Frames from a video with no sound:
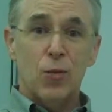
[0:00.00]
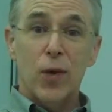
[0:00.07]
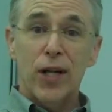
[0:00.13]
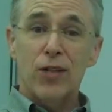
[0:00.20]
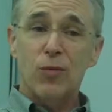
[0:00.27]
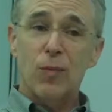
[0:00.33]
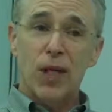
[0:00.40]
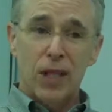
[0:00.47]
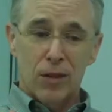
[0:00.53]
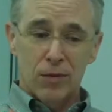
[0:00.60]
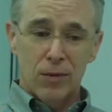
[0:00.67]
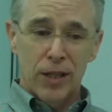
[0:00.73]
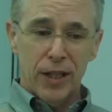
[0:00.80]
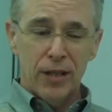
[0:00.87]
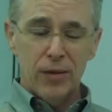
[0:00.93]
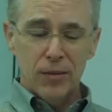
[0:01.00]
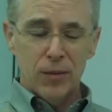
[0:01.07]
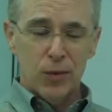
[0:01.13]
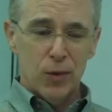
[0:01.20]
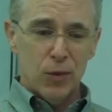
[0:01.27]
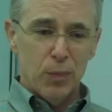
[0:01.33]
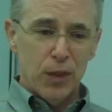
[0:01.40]
which, by the way,
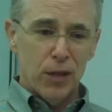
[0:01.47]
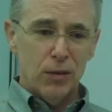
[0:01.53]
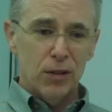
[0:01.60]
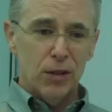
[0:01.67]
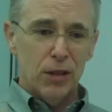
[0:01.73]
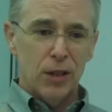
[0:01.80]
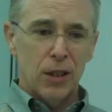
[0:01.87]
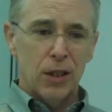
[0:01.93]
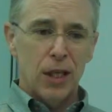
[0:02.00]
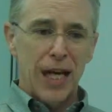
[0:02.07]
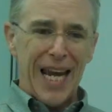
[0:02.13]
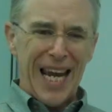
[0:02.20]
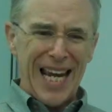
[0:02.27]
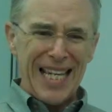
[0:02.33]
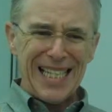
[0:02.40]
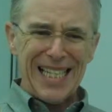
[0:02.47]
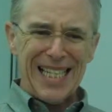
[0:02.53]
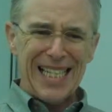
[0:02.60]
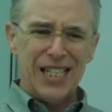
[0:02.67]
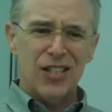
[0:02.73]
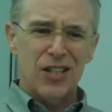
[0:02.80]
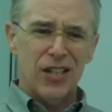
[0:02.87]
was built in
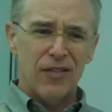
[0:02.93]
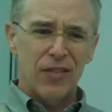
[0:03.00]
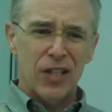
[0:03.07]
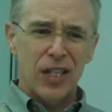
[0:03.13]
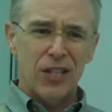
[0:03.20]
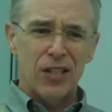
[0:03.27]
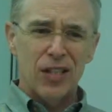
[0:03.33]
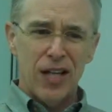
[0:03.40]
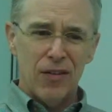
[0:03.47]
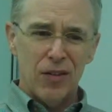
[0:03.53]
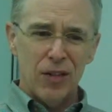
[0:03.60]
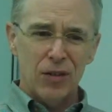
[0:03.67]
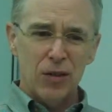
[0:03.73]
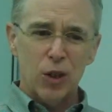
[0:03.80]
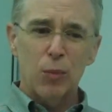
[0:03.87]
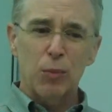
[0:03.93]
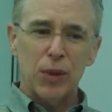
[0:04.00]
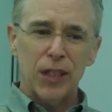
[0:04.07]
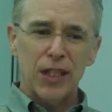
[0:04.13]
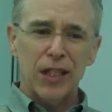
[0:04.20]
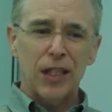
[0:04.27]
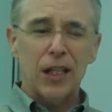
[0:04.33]
1877,
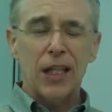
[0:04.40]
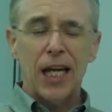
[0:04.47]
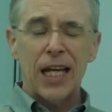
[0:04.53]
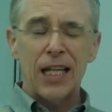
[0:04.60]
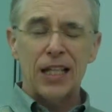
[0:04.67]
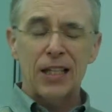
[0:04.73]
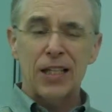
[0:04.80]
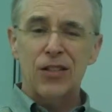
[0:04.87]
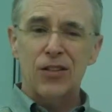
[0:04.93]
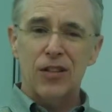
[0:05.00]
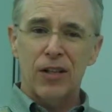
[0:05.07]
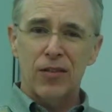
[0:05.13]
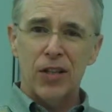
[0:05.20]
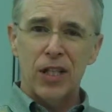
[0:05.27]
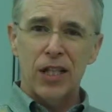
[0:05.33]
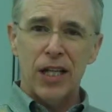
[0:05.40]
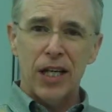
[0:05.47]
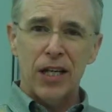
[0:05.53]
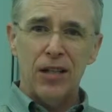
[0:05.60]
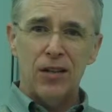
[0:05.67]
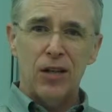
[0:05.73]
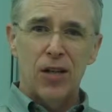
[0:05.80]
completed in
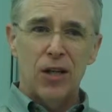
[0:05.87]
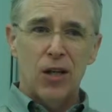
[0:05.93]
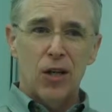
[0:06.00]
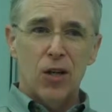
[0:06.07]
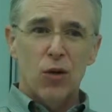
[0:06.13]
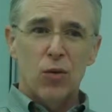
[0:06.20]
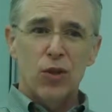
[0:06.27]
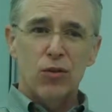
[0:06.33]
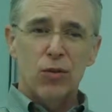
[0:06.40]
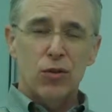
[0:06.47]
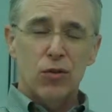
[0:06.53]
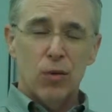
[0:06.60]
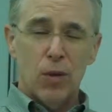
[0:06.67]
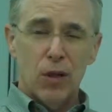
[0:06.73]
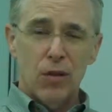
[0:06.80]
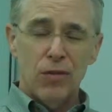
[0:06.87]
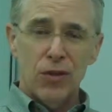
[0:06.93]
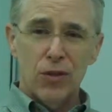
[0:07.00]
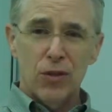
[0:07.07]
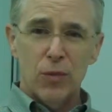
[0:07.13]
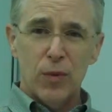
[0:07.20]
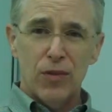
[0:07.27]
1878, which was 12
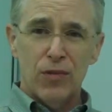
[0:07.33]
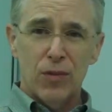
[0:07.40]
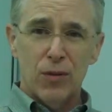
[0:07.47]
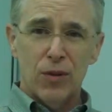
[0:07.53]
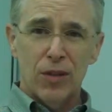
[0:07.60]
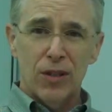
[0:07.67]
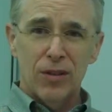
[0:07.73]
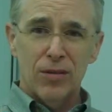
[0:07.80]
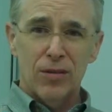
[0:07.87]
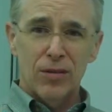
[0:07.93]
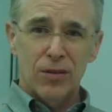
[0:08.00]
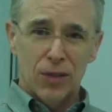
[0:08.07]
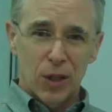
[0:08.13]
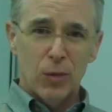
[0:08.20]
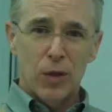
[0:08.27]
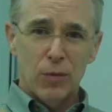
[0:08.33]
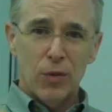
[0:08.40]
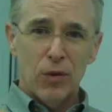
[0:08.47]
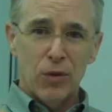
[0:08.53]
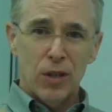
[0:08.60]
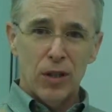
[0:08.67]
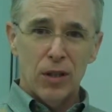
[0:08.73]
years before Sleeping
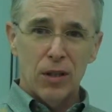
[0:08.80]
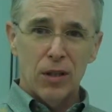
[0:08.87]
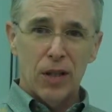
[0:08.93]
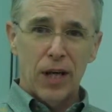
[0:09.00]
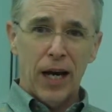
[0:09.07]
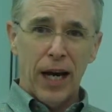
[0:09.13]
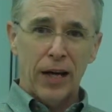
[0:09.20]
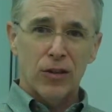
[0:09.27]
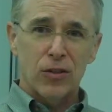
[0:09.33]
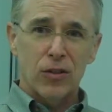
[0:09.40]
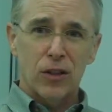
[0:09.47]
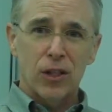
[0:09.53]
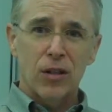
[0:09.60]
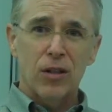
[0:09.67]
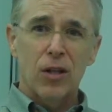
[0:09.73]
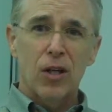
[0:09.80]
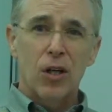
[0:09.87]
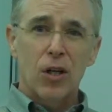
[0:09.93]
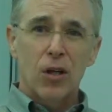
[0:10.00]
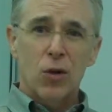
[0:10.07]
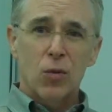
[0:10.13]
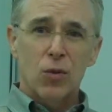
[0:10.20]
Beauty actually
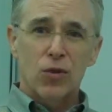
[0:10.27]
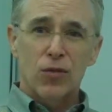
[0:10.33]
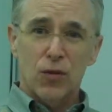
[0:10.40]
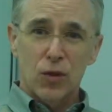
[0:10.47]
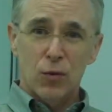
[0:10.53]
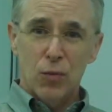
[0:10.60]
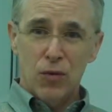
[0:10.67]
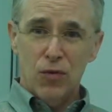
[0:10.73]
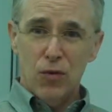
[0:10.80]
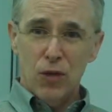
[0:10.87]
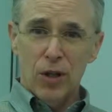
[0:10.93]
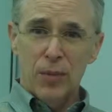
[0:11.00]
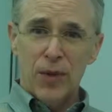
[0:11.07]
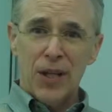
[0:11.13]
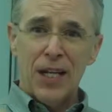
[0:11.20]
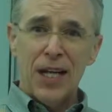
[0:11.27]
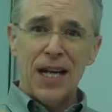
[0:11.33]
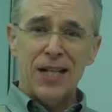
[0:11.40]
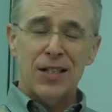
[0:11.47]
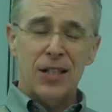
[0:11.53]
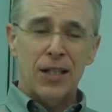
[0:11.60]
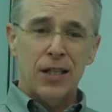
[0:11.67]
was first performed in
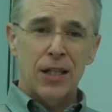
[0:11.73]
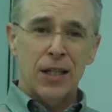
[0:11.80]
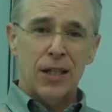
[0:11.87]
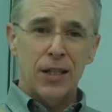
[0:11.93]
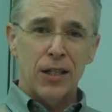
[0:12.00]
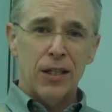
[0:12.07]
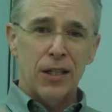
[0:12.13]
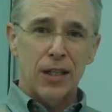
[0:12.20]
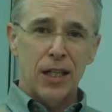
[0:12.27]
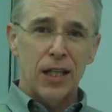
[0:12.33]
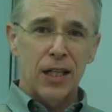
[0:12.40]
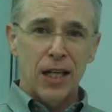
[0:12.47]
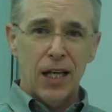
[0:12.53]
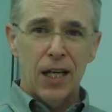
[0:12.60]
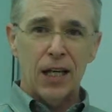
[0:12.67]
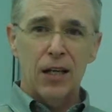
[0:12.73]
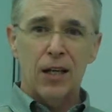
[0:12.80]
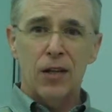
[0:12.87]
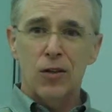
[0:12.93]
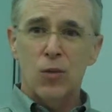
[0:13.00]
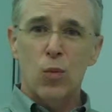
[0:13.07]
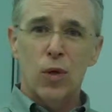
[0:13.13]
1890. Again,
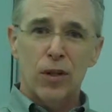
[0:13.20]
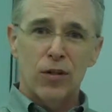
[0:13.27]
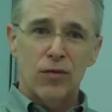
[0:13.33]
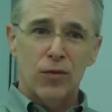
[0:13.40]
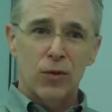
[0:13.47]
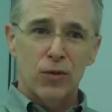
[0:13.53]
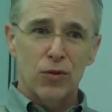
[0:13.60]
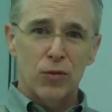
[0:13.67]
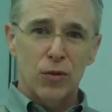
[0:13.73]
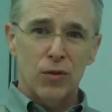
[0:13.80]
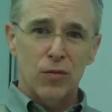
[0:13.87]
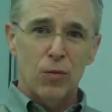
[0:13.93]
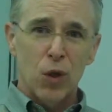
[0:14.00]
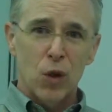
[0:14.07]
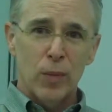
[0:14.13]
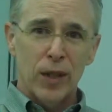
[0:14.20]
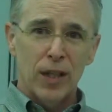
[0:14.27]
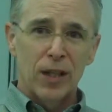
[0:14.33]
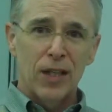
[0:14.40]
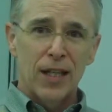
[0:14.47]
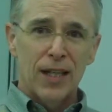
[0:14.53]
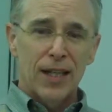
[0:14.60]
another wonderful sort of moment